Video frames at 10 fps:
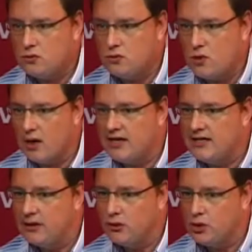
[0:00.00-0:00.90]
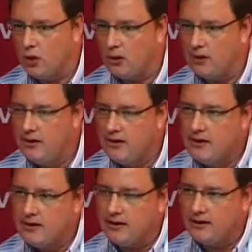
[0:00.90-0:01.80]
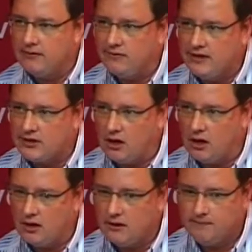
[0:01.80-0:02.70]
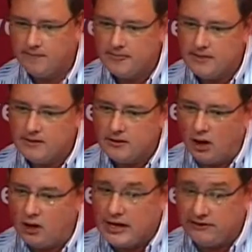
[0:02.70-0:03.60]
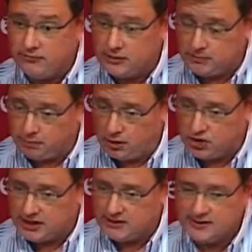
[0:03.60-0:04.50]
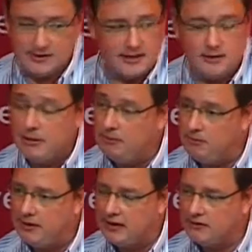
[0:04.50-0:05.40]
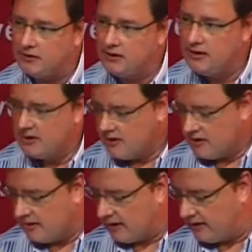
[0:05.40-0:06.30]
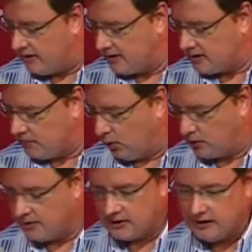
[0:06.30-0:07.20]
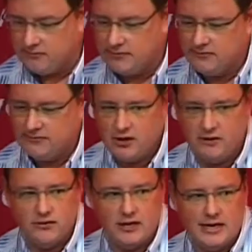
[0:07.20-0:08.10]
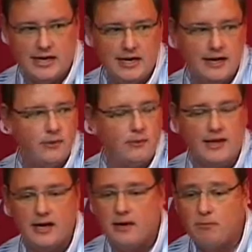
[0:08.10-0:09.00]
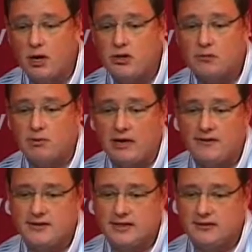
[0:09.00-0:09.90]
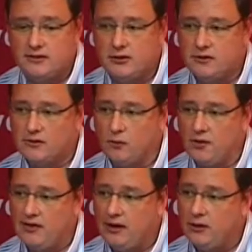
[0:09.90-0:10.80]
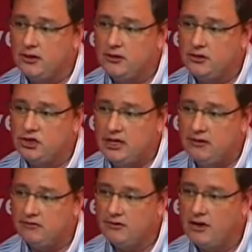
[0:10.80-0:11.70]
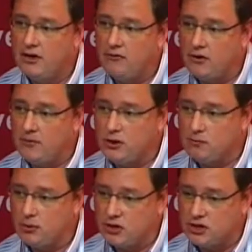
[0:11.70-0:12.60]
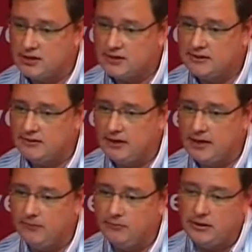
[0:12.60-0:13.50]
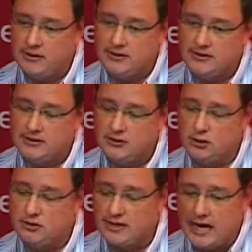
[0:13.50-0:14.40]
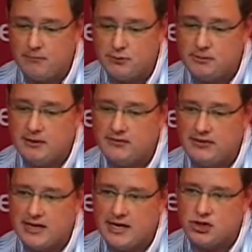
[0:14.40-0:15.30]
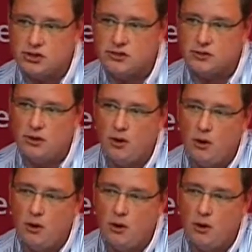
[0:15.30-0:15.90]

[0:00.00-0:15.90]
quality control. I think if these are government's projects at the PPP level, then I think it's important that government's very, very clear when they approach the private sector in terms of what they're looking to achieve from those projects, whether it's in terms of the output specifications